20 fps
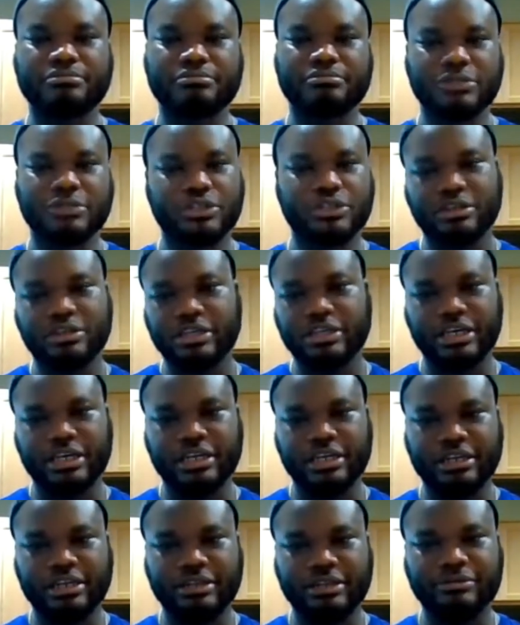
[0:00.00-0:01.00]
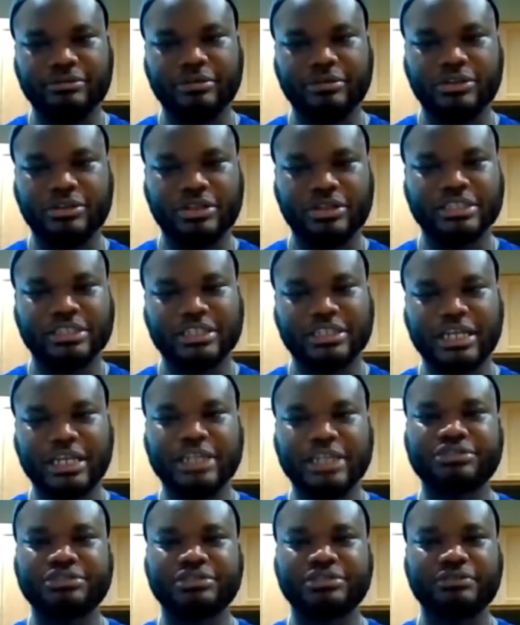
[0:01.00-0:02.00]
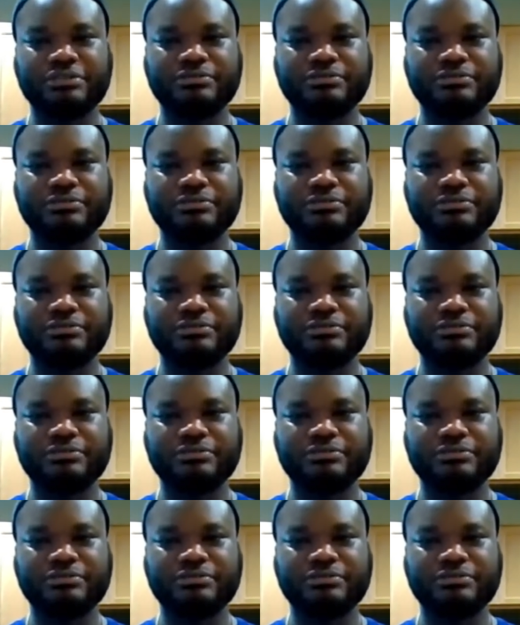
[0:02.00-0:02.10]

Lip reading: you can get authentic Nigerian